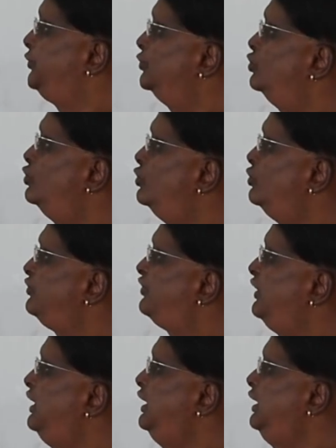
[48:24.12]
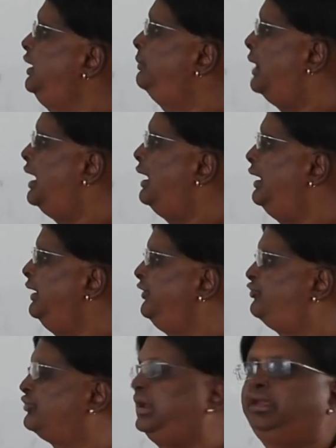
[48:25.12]
2C
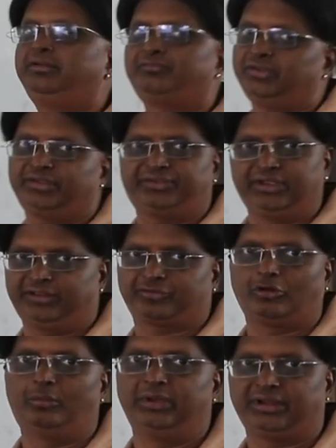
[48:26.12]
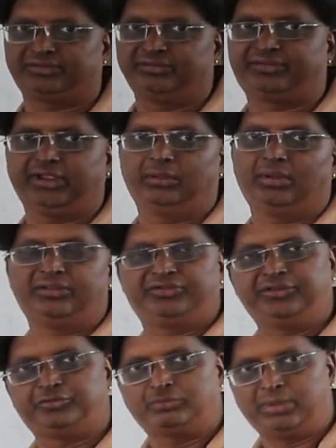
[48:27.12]
by 3 for the series combination C1,
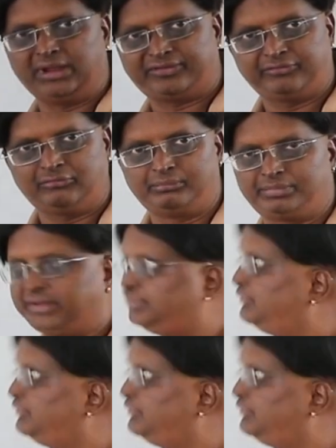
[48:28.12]
C2 by C1 plus